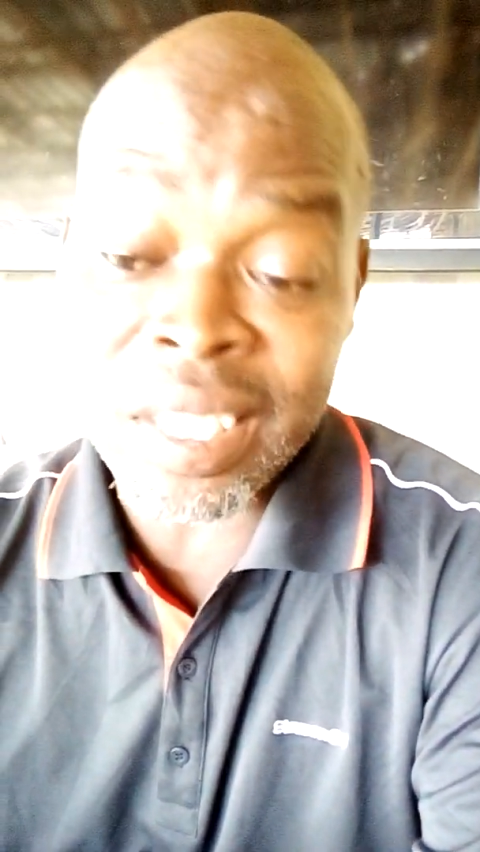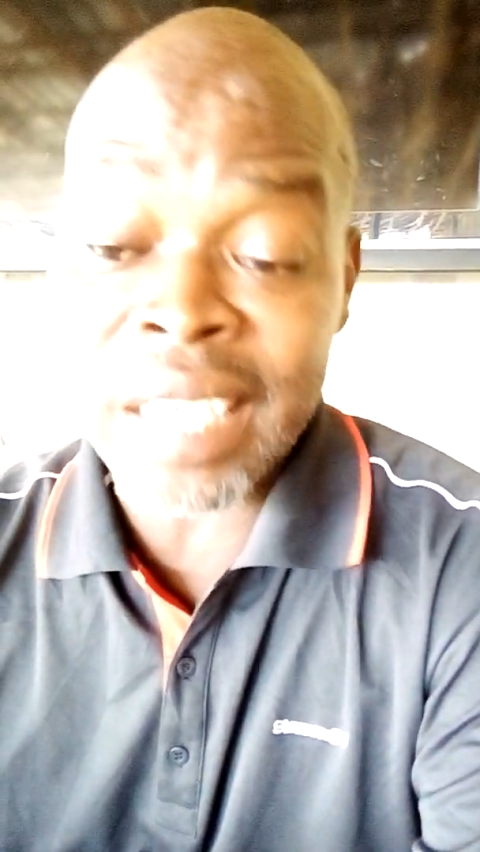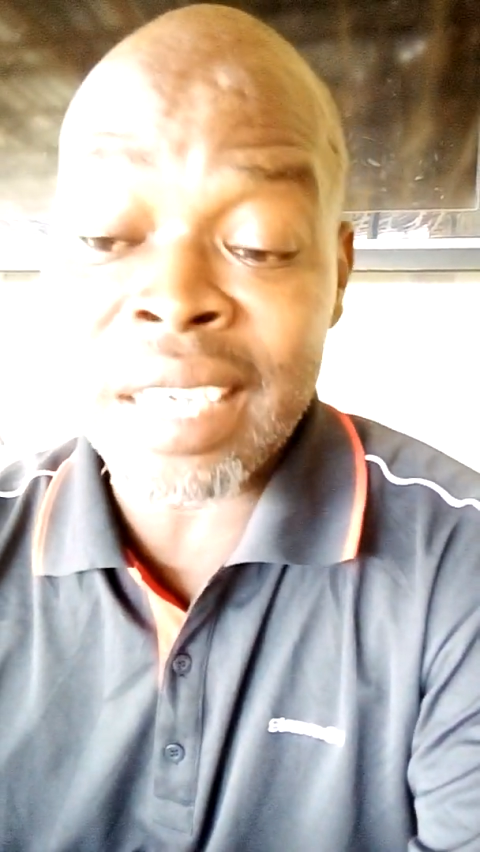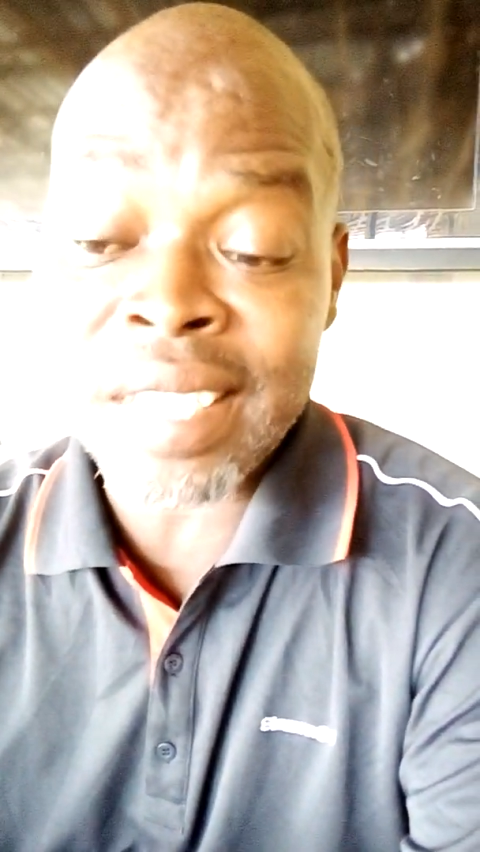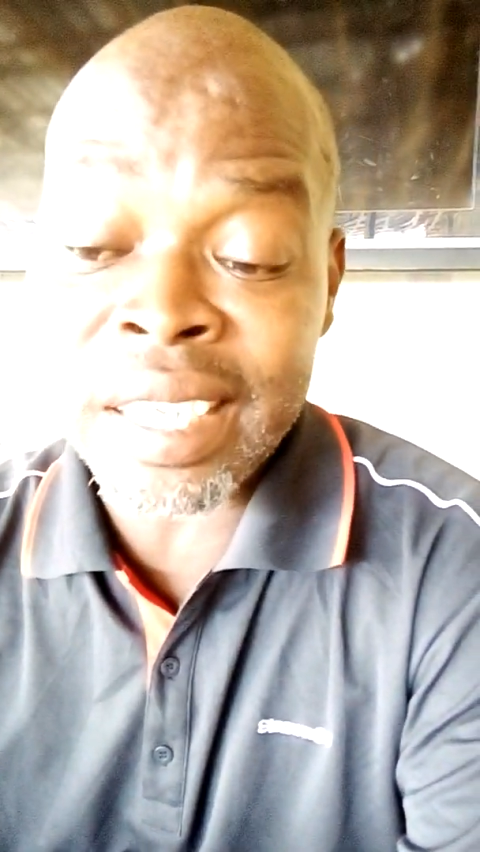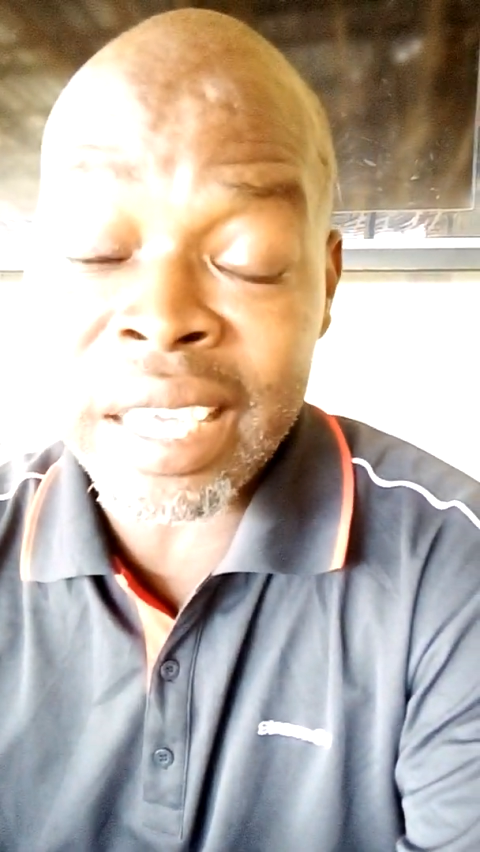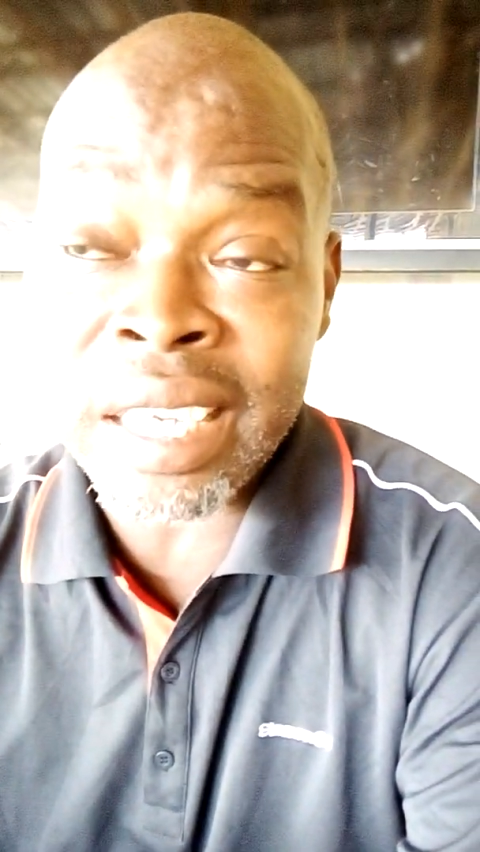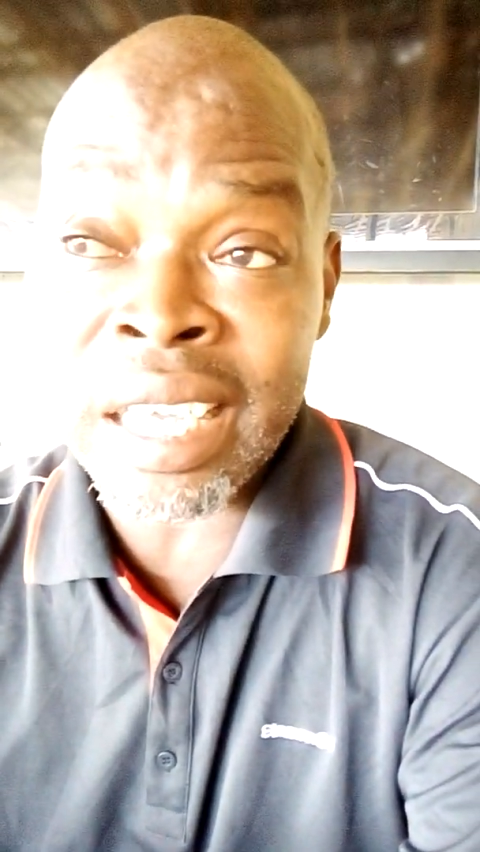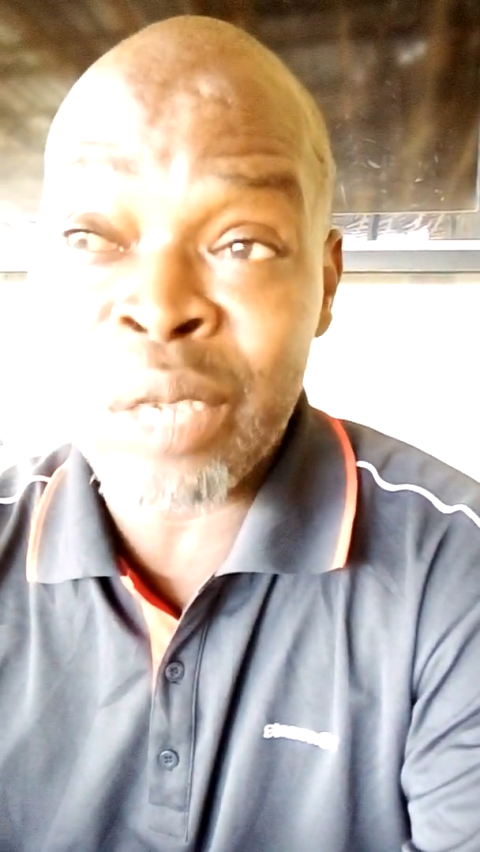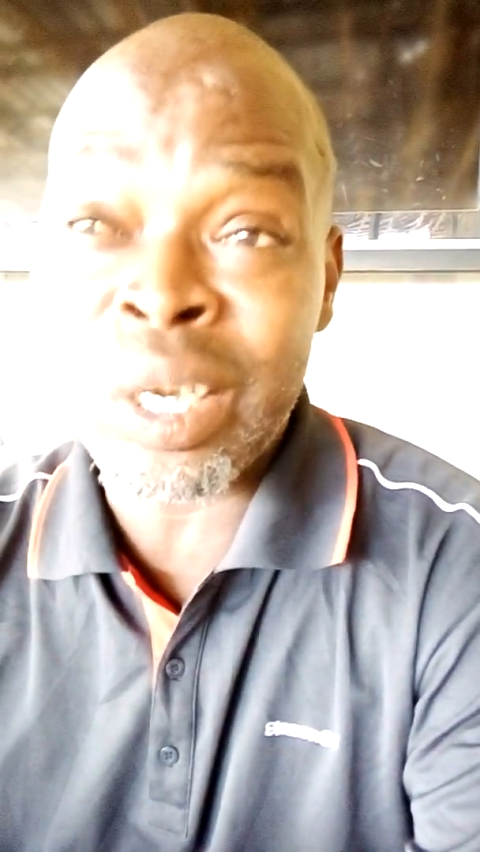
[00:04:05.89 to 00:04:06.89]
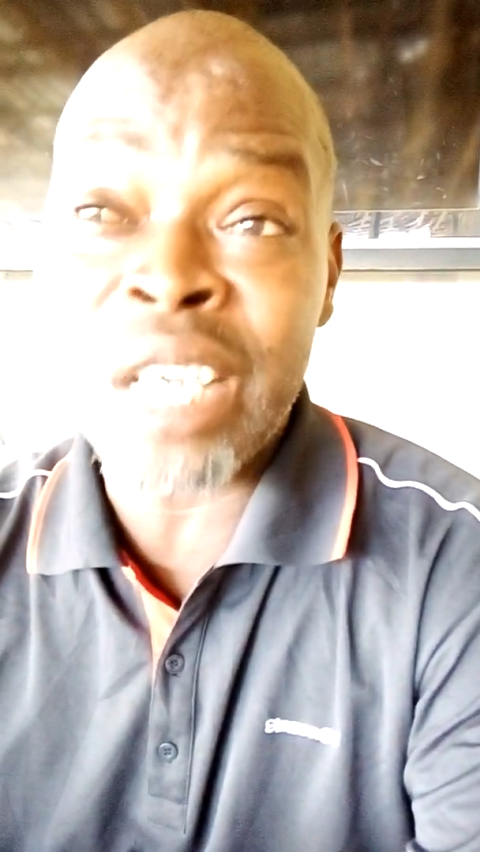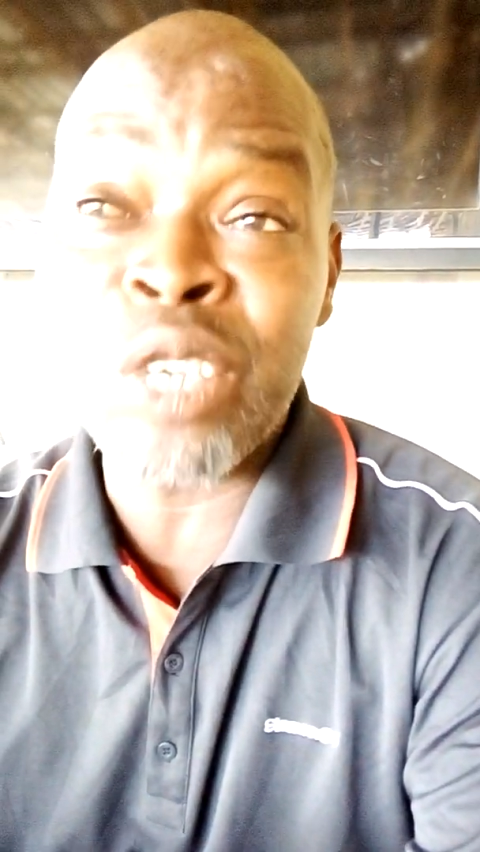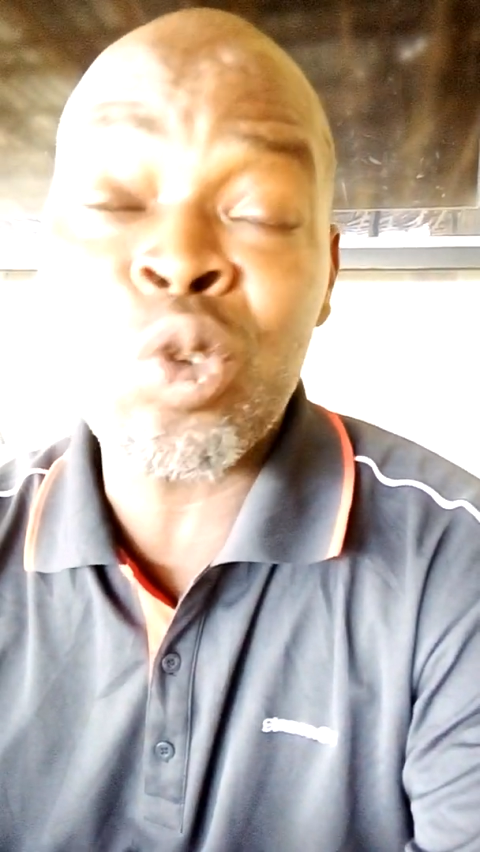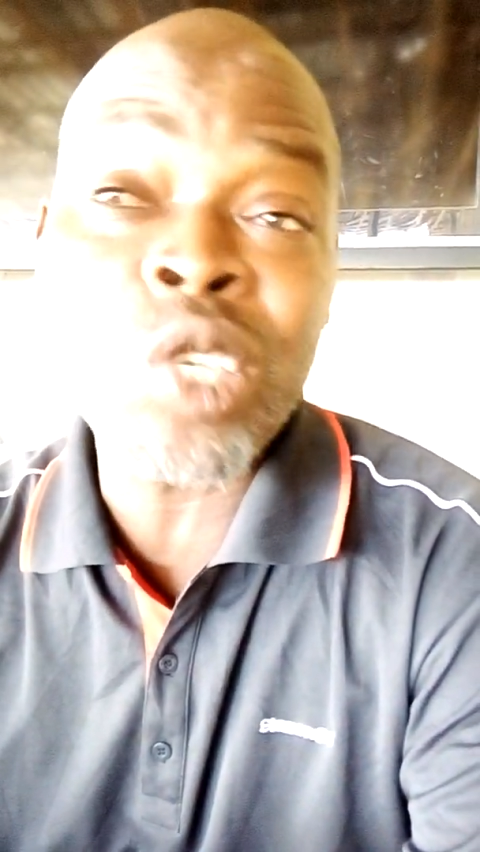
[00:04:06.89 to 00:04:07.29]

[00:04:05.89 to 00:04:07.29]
Like I said earlier, you can use